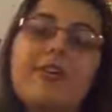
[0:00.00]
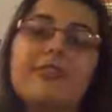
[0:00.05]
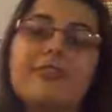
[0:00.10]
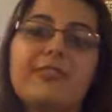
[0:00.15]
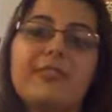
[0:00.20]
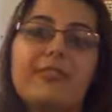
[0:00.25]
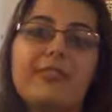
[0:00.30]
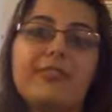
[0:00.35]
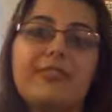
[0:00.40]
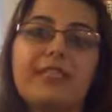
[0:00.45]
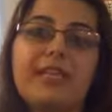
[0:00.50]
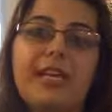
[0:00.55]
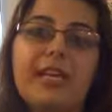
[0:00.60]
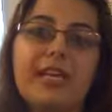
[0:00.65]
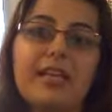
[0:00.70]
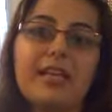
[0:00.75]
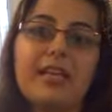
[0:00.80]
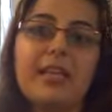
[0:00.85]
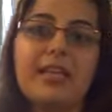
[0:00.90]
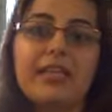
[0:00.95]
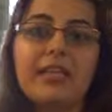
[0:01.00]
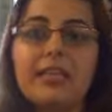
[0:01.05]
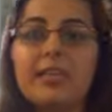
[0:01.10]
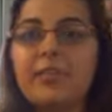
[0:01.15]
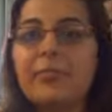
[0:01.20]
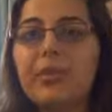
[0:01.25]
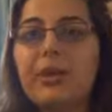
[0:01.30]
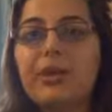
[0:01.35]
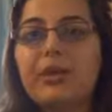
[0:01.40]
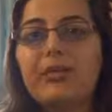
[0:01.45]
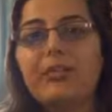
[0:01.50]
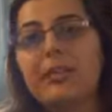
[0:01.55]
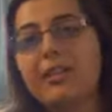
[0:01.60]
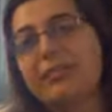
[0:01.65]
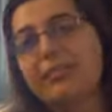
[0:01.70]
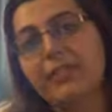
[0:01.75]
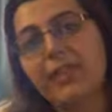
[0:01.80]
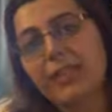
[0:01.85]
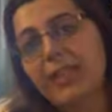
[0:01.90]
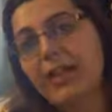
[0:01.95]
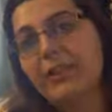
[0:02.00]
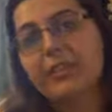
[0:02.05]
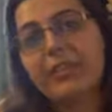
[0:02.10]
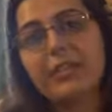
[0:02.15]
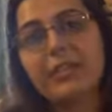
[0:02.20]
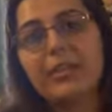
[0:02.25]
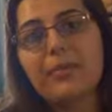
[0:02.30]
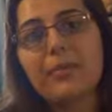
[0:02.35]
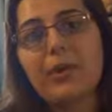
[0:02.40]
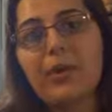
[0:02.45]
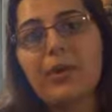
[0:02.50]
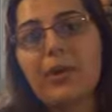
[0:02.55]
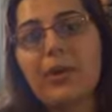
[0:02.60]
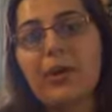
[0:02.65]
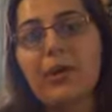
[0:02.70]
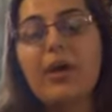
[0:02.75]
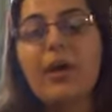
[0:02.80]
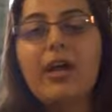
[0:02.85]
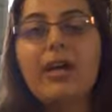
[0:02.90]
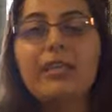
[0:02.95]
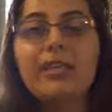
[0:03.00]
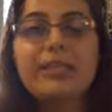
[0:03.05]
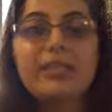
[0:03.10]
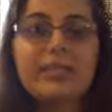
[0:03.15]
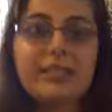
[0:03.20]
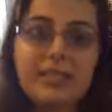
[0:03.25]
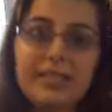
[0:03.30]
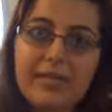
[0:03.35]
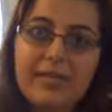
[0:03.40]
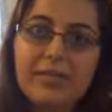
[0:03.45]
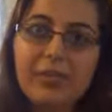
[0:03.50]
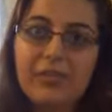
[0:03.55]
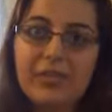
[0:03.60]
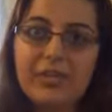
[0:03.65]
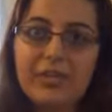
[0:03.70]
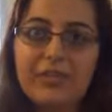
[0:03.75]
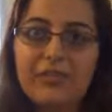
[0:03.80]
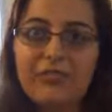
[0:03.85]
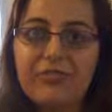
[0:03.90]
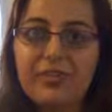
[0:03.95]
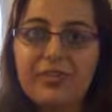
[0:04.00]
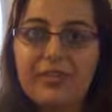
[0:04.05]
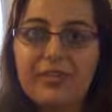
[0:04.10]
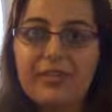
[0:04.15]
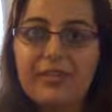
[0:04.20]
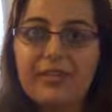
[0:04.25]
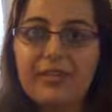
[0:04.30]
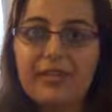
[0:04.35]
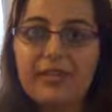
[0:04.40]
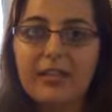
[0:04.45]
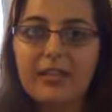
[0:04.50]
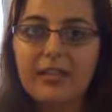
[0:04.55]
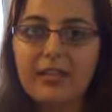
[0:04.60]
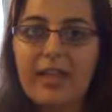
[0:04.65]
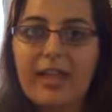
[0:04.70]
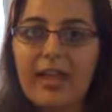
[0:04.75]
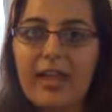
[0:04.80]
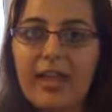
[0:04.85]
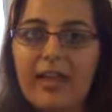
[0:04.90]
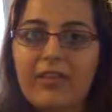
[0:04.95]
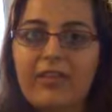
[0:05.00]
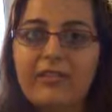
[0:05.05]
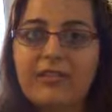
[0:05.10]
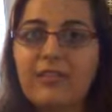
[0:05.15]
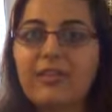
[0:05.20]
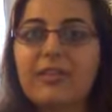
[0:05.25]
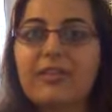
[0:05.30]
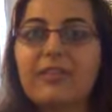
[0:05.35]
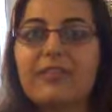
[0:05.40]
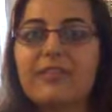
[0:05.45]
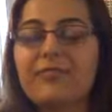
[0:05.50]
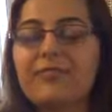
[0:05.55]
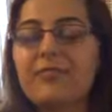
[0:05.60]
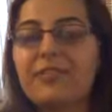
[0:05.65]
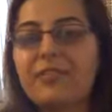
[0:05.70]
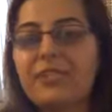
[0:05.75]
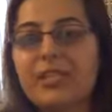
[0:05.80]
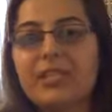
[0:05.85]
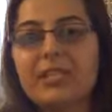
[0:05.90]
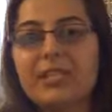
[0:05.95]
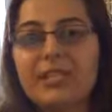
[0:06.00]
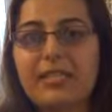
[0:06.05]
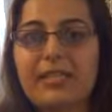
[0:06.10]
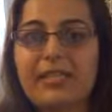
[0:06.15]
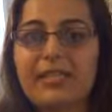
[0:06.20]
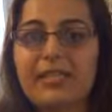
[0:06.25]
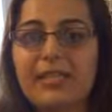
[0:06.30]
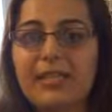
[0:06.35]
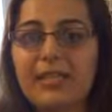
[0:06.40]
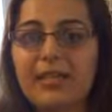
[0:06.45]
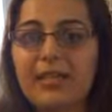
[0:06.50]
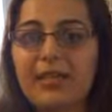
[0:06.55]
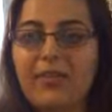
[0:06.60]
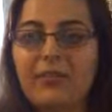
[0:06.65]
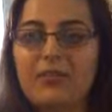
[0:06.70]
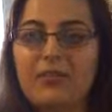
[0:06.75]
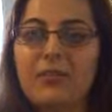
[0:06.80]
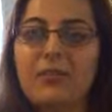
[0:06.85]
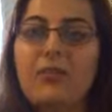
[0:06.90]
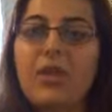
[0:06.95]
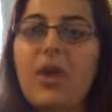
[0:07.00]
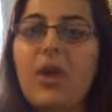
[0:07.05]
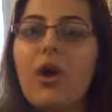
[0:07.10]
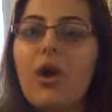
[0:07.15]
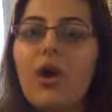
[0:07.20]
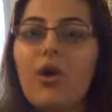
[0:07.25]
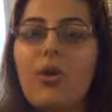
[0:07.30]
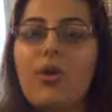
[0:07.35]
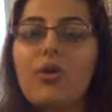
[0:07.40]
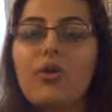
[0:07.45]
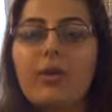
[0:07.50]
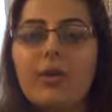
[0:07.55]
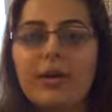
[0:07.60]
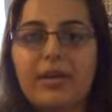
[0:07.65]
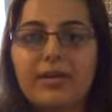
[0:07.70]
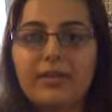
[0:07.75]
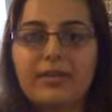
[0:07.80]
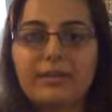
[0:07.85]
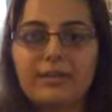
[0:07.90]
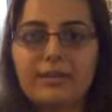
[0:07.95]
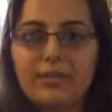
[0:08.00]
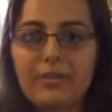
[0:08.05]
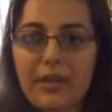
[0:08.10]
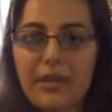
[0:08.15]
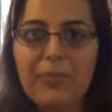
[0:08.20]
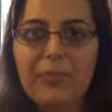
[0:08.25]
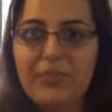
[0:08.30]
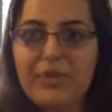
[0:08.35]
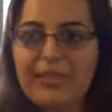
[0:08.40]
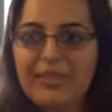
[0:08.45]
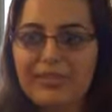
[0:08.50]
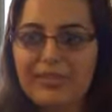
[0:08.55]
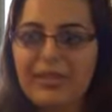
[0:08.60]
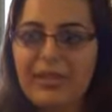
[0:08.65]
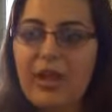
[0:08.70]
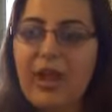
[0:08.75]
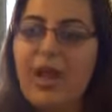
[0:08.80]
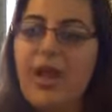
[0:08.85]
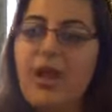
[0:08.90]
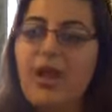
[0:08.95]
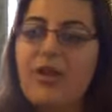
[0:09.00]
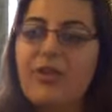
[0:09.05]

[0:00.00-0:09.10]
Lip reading: So they've taken in the kimono, they've let out the kimono, the sleeves are a different length, or they've adjusted the sleeves, or some reason.